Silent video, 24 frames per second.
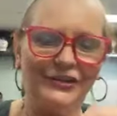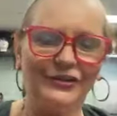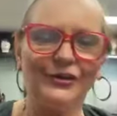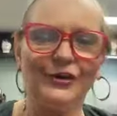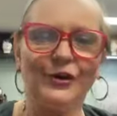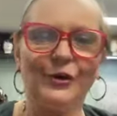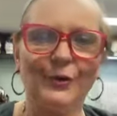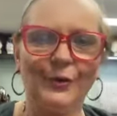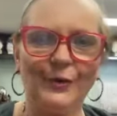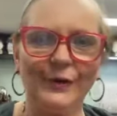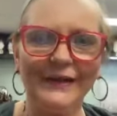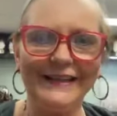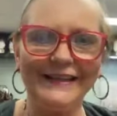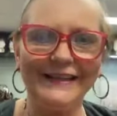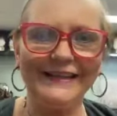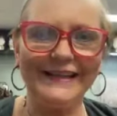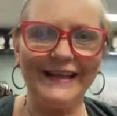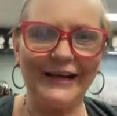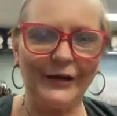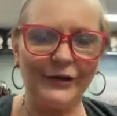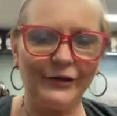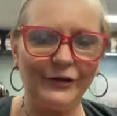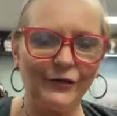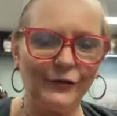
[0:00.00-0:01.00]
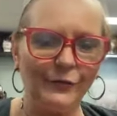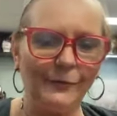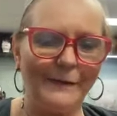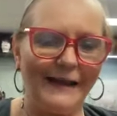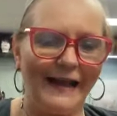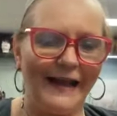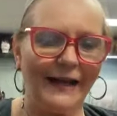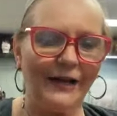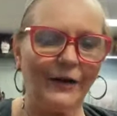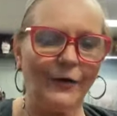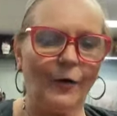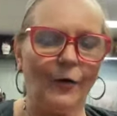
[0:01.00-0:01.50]
to go in there and do
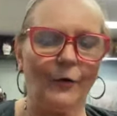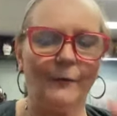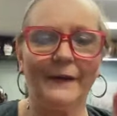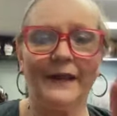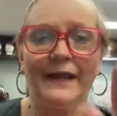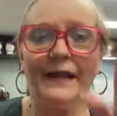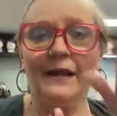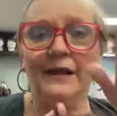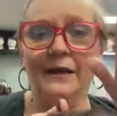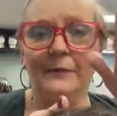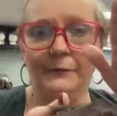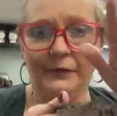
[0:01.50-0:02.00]
back combing.